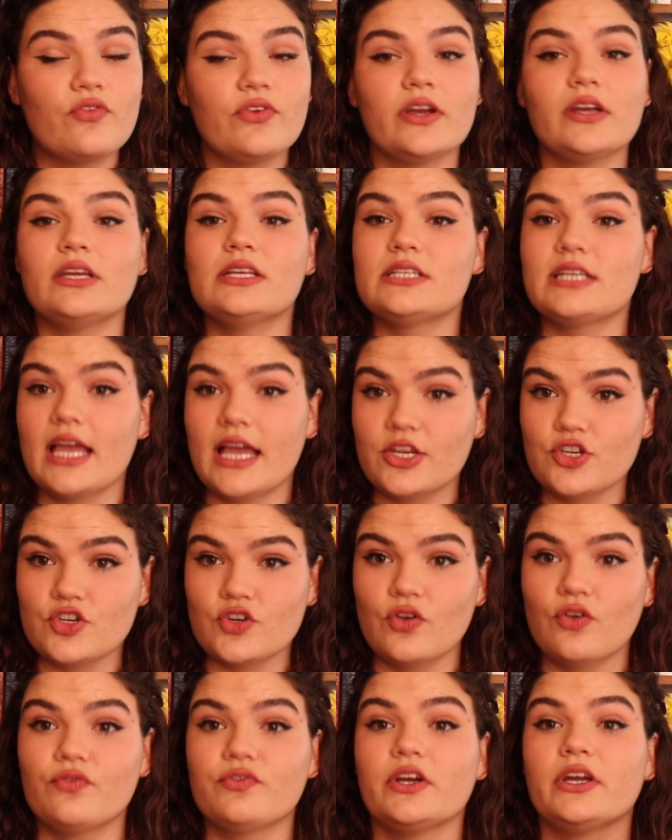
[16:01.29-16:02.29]
very
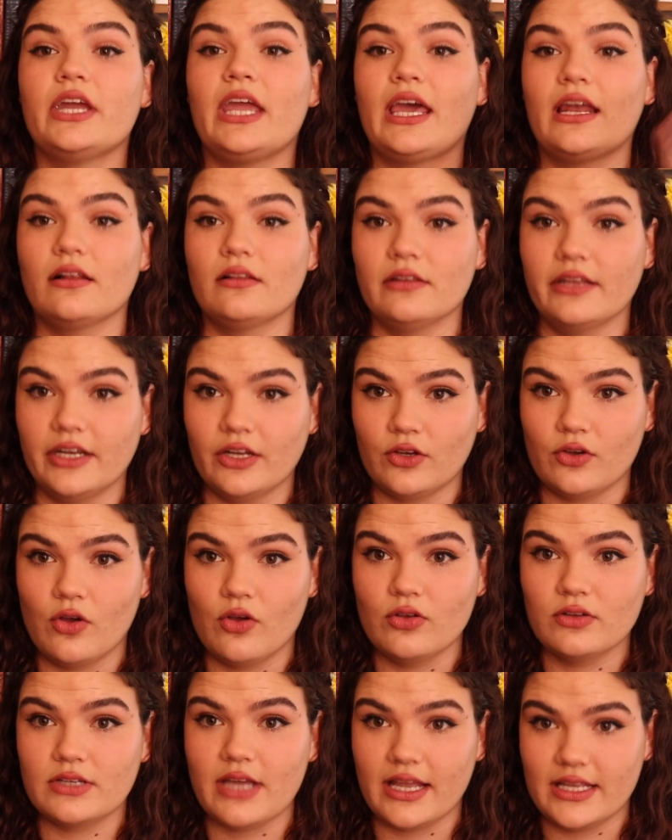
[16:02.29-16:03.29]
intentional, very
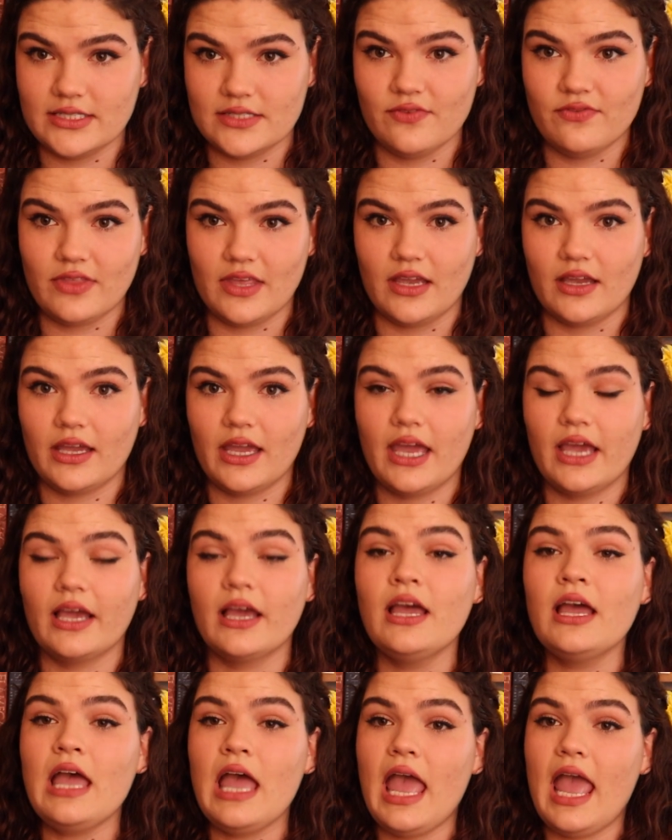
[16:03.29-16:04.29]
analytical kinds of
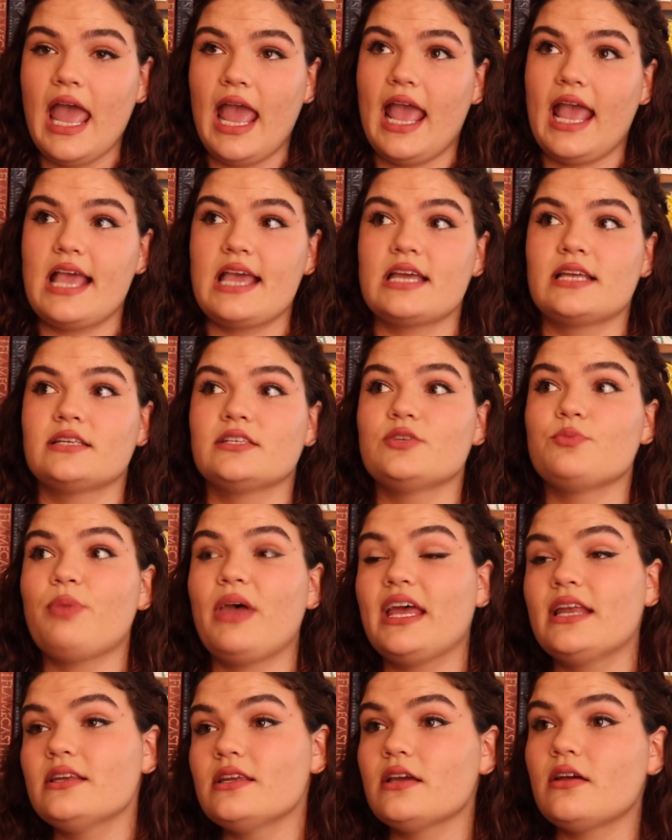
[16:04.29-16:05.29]
thinking. And
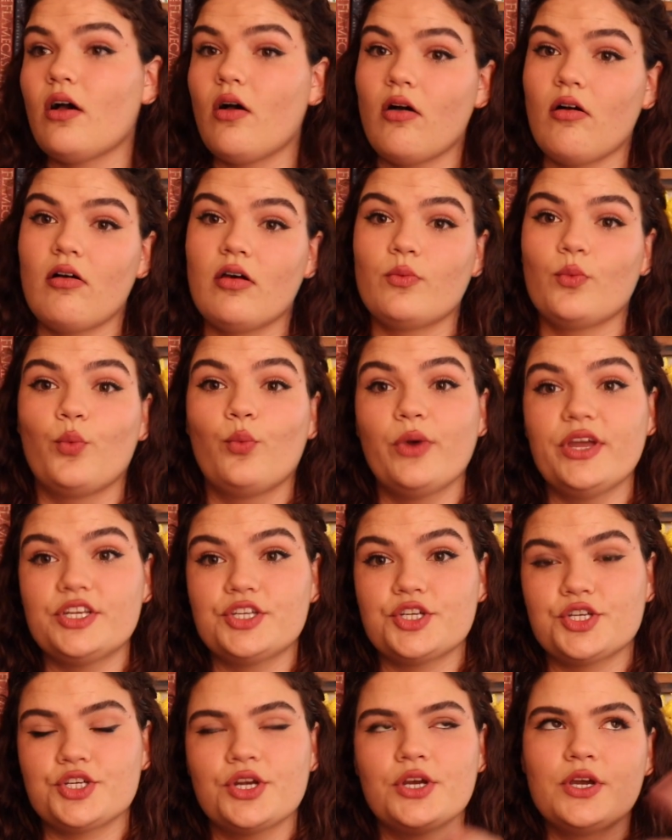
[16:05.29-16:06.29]
depending on
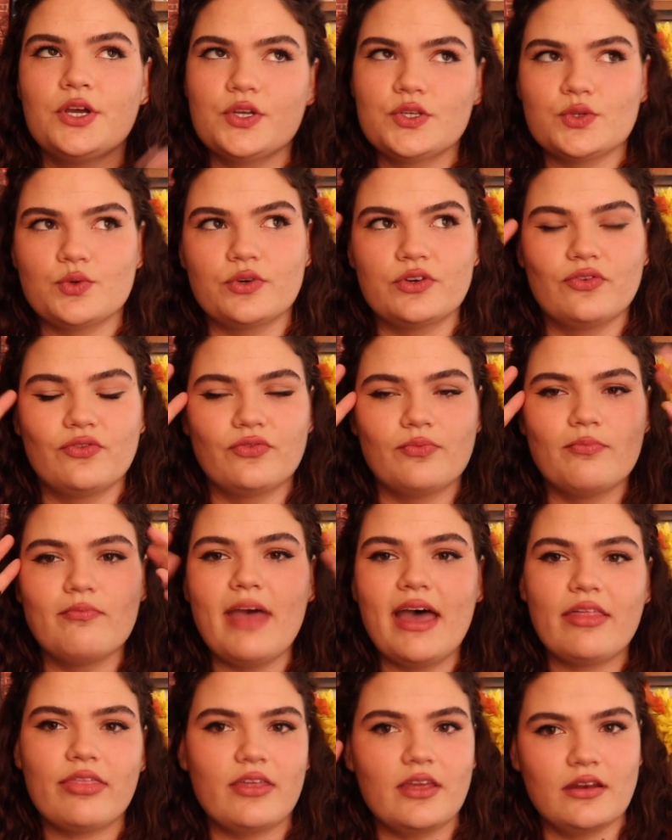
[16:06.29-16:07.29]
which sort of
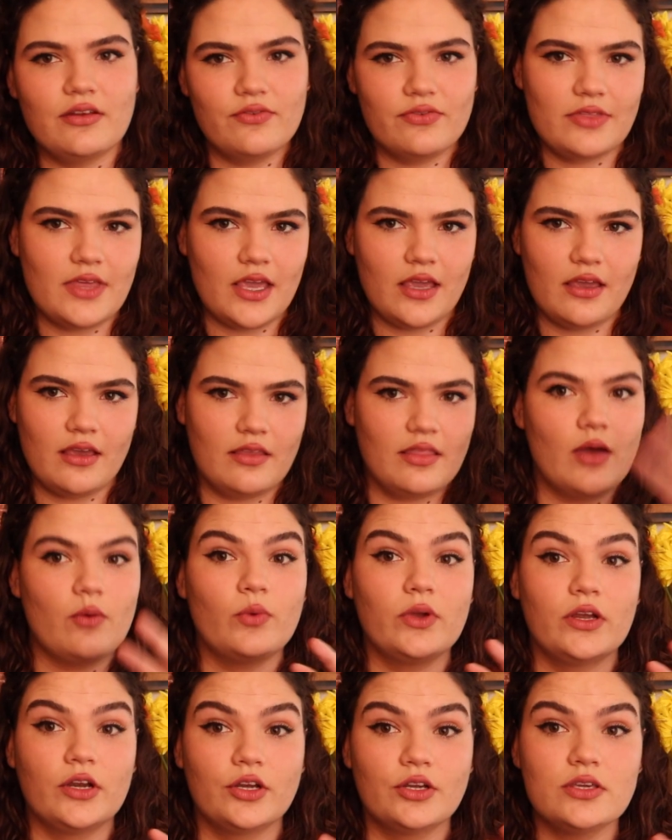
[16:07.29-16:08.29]
method of thinking that
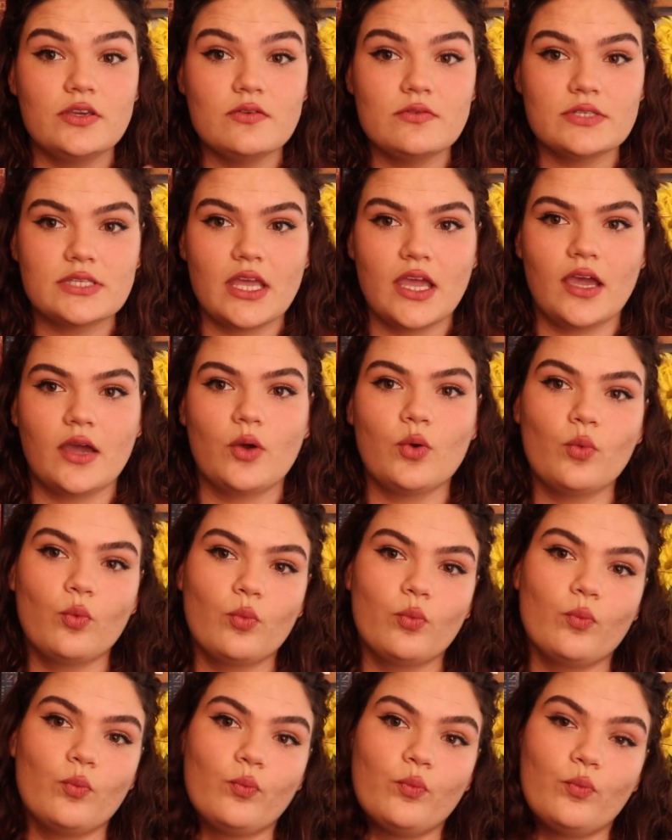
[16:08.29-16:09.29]
we are using,
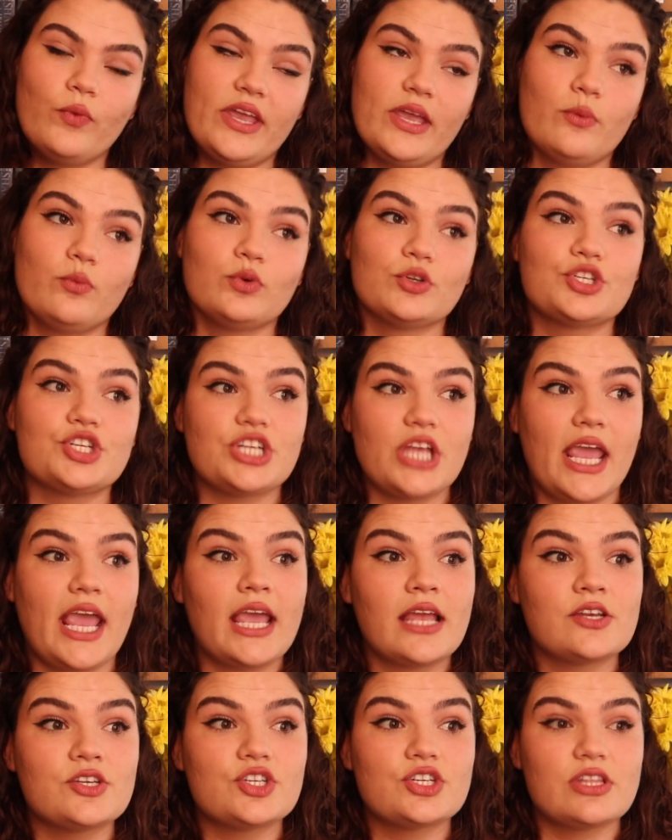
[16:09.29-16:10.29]
it will
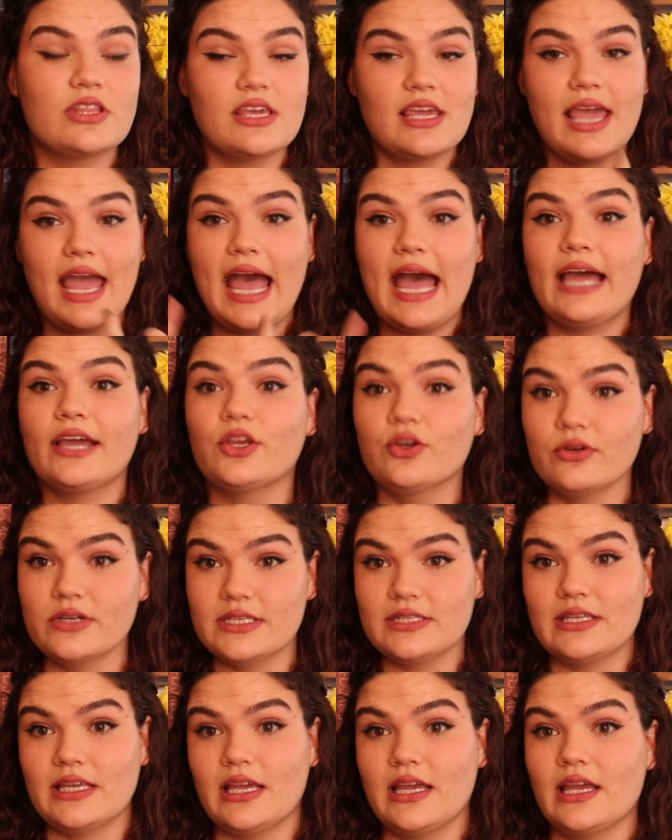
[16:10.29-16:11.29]
change the
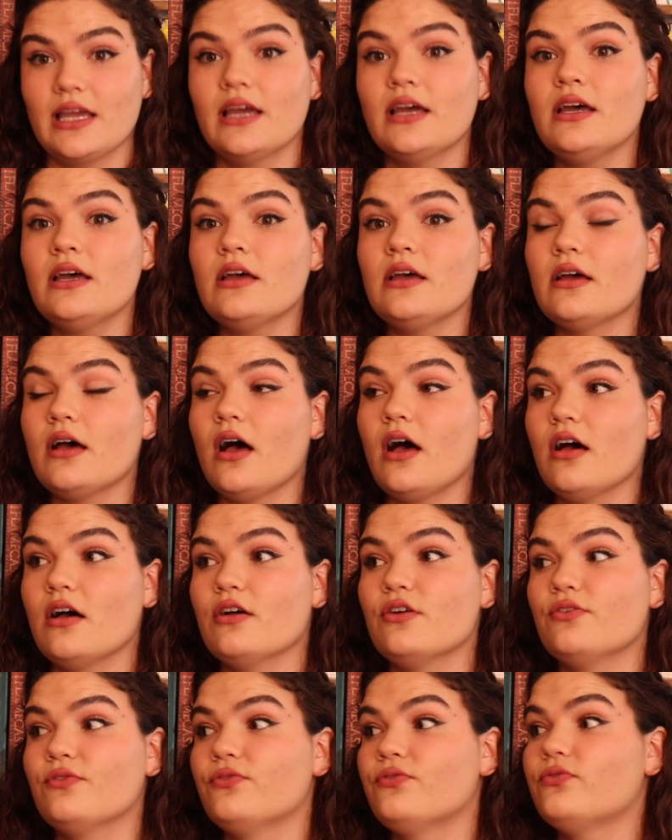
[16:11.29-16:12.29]
accuracy
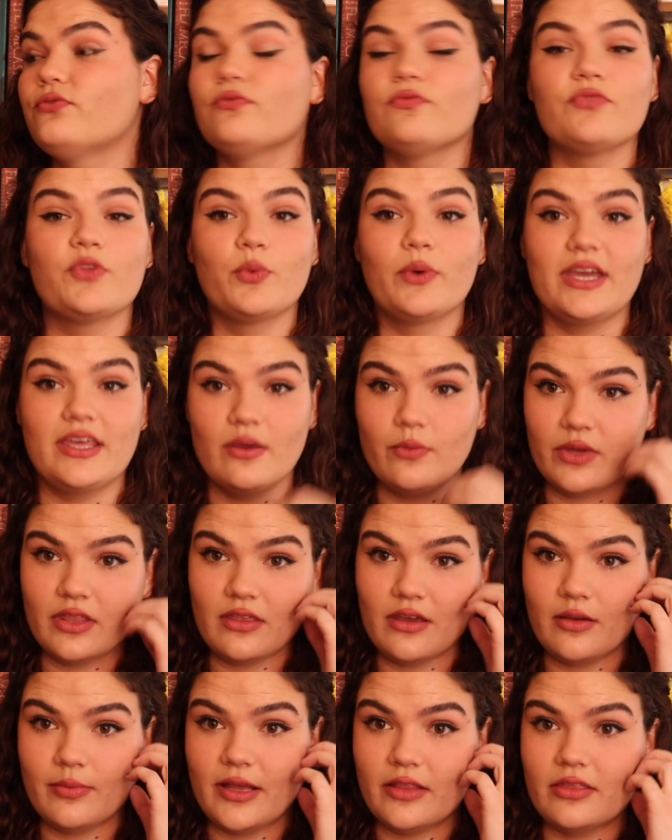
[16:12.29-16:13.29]
of the way that we
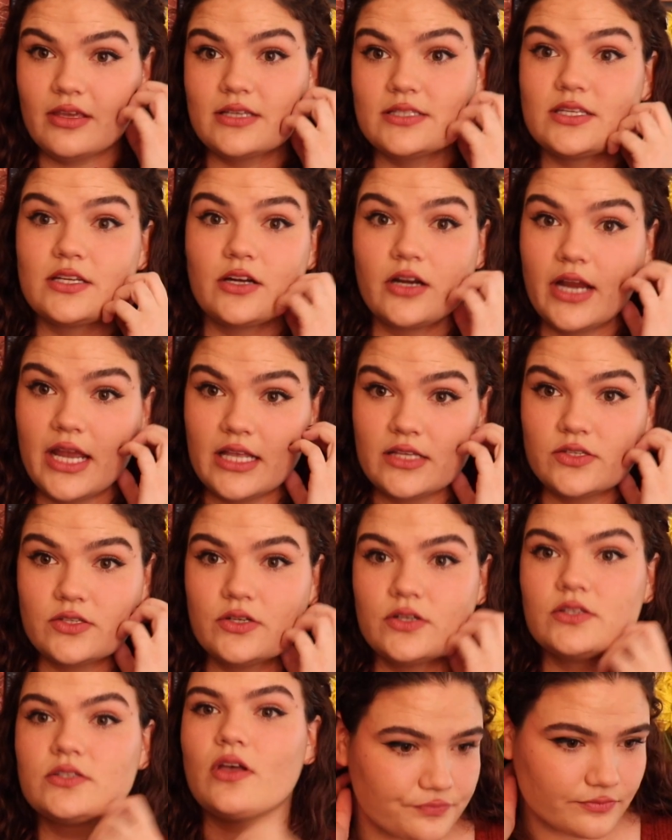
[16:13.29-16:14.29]
think about things and our
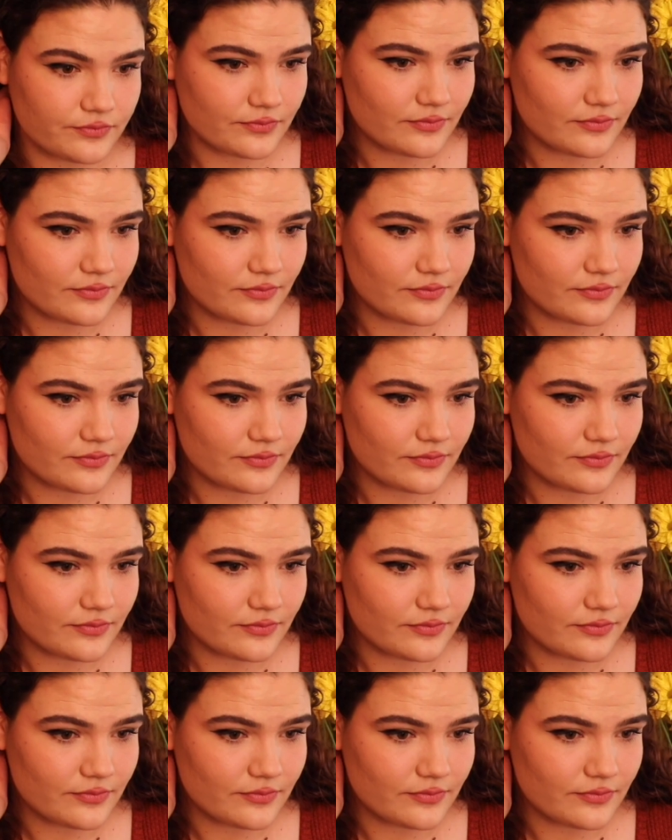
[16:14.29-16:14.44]
answers.